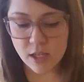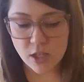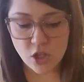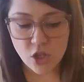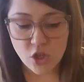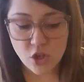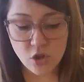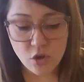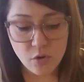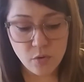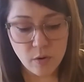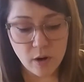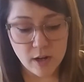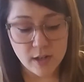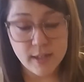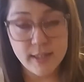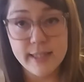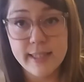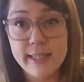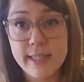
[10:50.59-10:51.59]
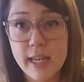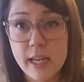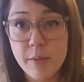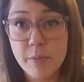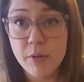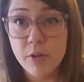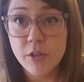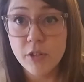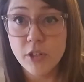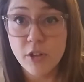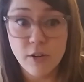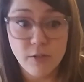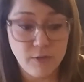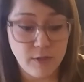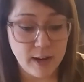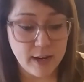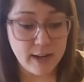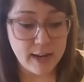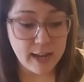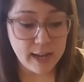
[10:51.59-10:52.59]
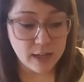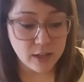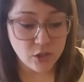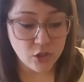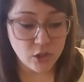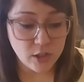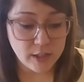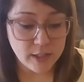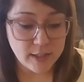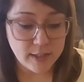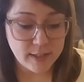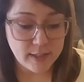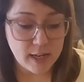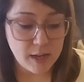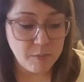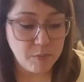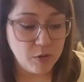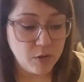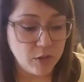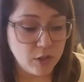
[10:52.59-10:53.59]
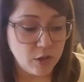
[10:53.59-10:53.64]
you are stable, you're financially stable,